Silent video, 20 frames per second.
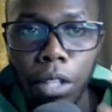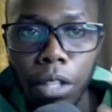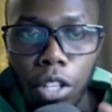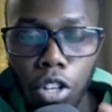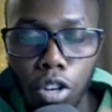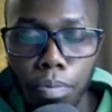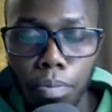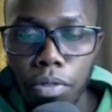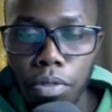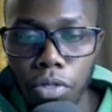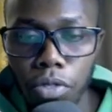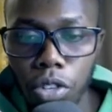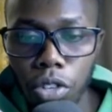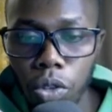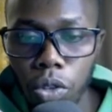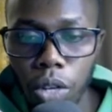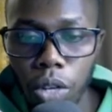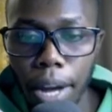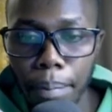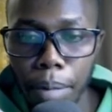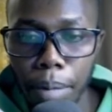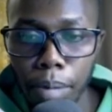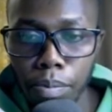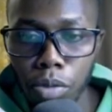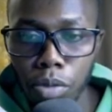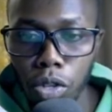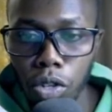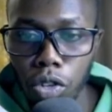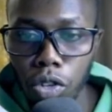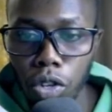before you come up
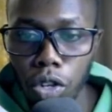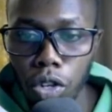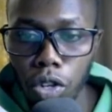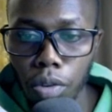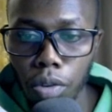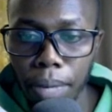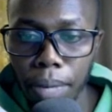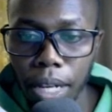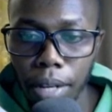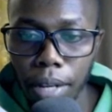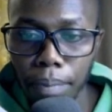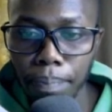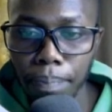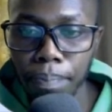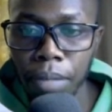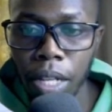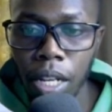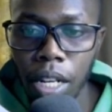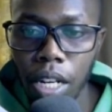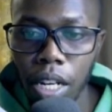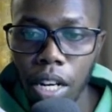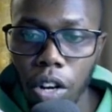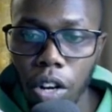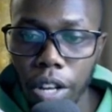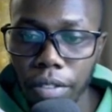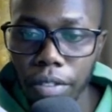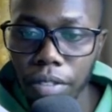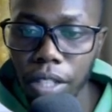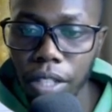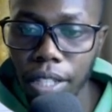with your domain name. Now
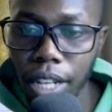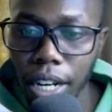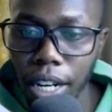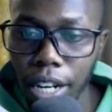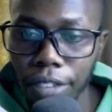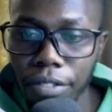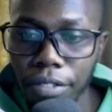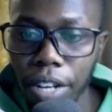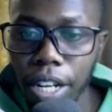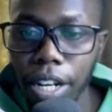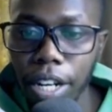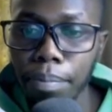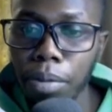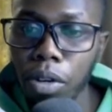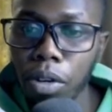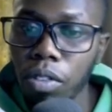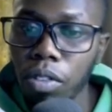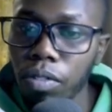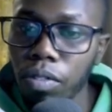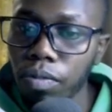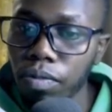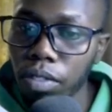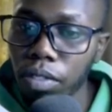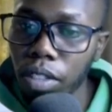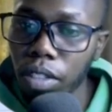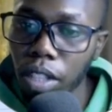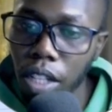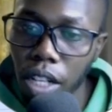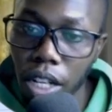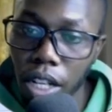if it's unavailable,
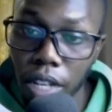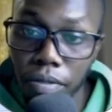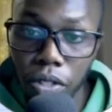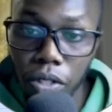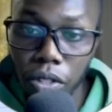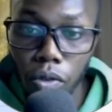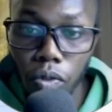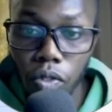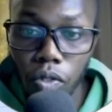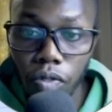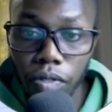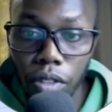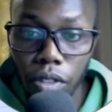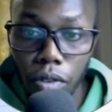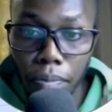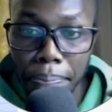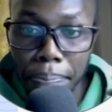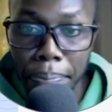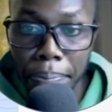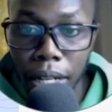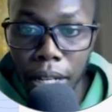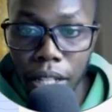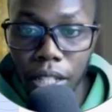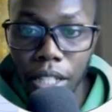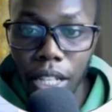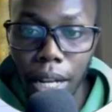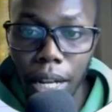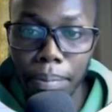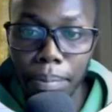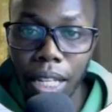if you picked
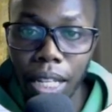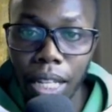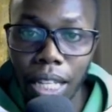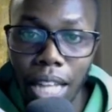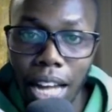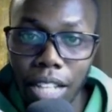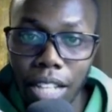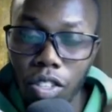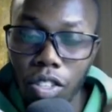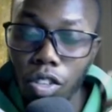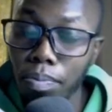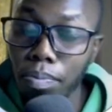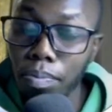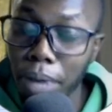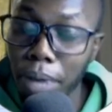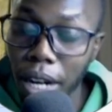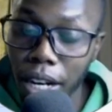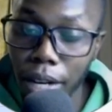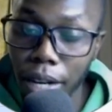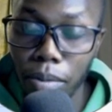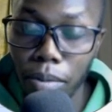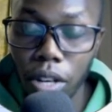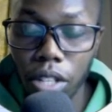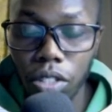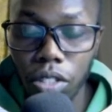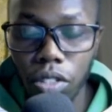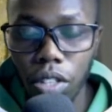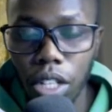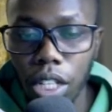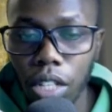something that's not brandable
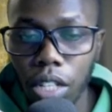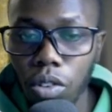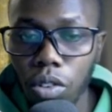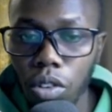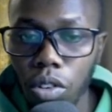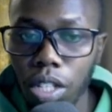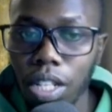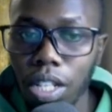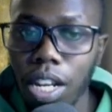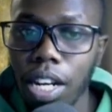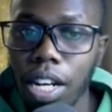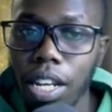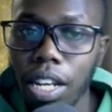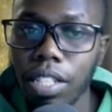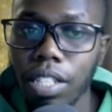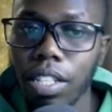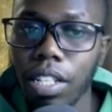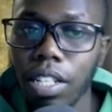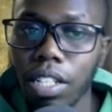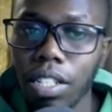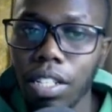actually, or that doesn't